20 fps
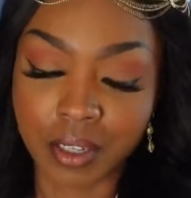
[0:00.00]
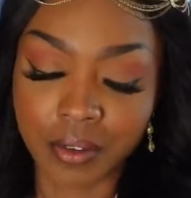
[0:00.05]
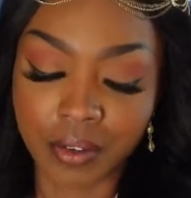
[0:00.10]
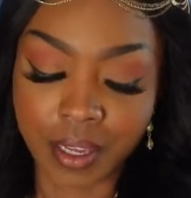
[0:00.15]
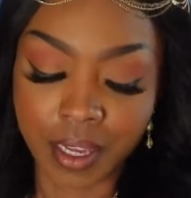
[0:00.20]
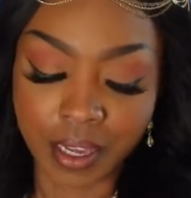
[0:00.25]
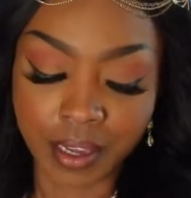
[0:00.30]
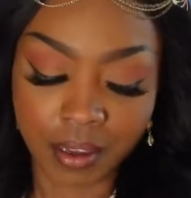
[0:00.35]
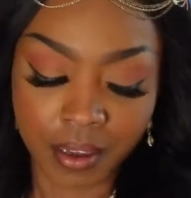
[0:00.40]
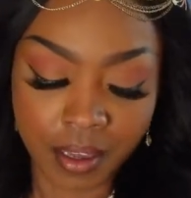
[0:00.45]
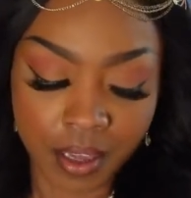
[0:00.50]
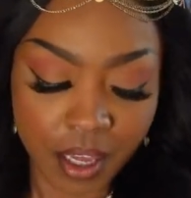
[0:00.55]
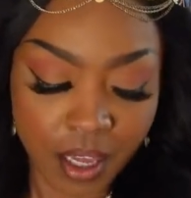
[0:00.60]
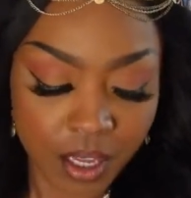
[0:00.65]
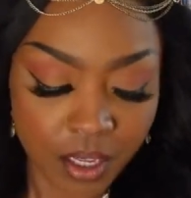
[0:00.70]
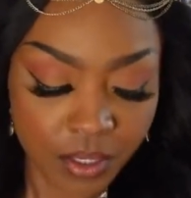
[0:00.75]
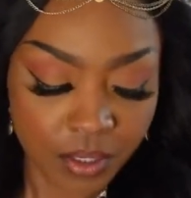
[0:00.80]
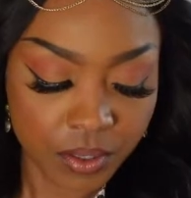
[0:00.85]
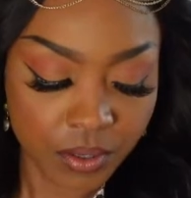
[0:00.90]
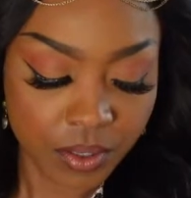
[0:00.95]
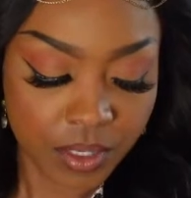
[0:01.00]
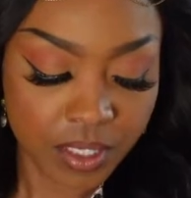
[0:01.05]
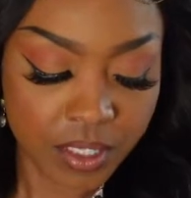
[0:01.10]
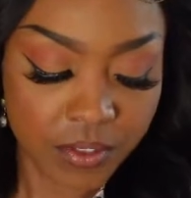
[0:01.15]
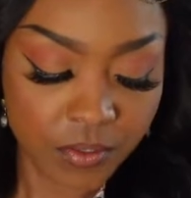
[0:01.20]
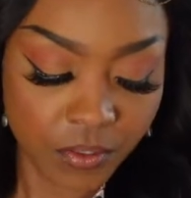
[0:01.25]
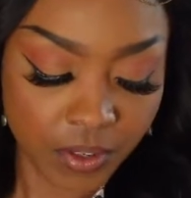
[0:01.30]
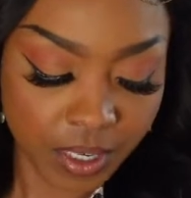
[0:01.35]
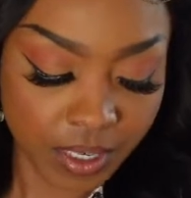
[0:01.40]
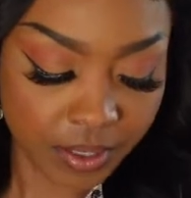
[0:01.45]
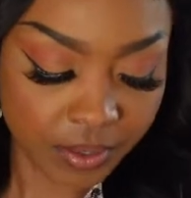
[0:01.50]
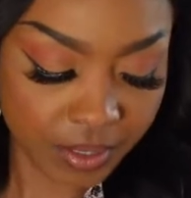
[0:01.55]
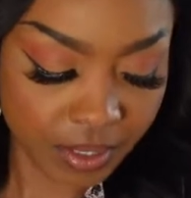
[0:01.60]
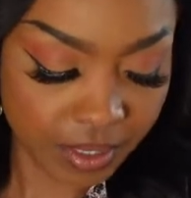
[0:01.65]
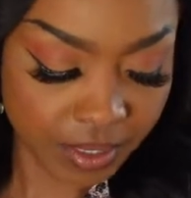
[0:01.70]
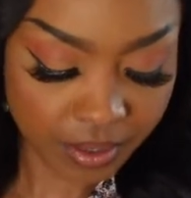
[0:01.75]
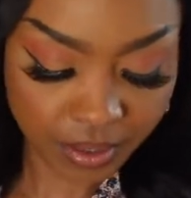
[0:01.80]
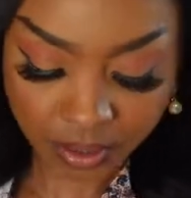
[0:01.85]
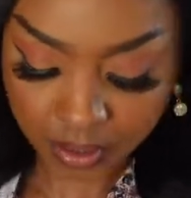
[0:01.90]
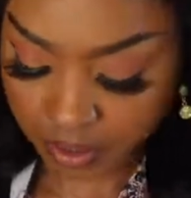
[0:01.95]
Okay, so this
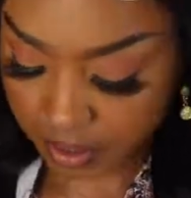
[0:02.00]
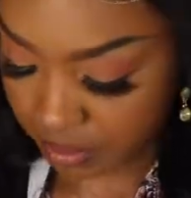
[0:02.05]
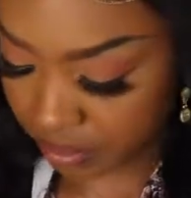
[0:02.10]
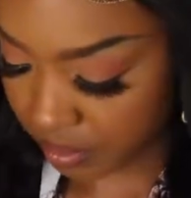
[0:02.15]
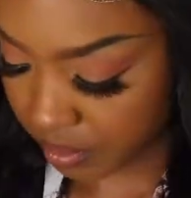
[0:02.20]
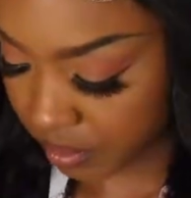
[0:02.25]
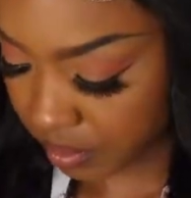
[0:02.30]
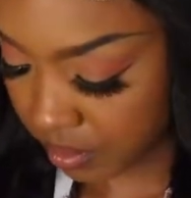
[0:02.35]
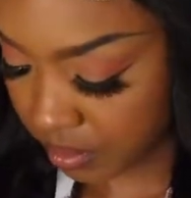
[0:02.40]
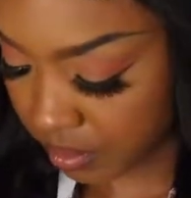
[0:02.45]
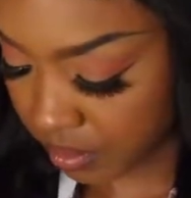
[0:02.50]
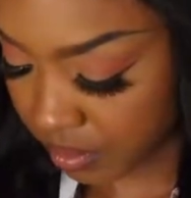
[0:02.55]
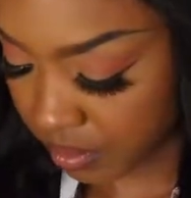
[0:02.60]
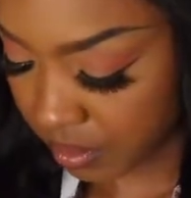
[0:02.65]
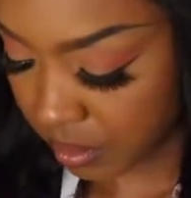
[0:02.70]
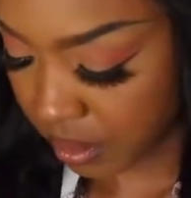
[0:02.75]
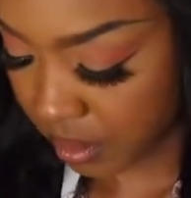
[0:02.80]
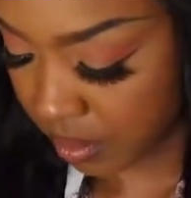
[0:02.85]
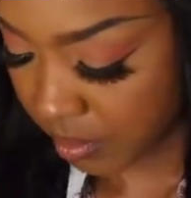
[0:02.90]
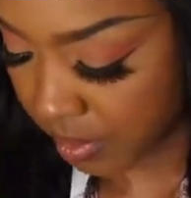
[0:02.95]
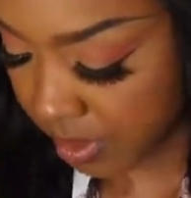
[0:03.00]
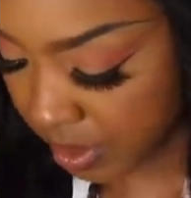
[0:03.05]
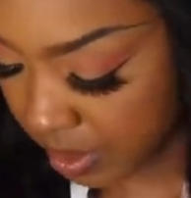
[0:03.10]
fragrance, let me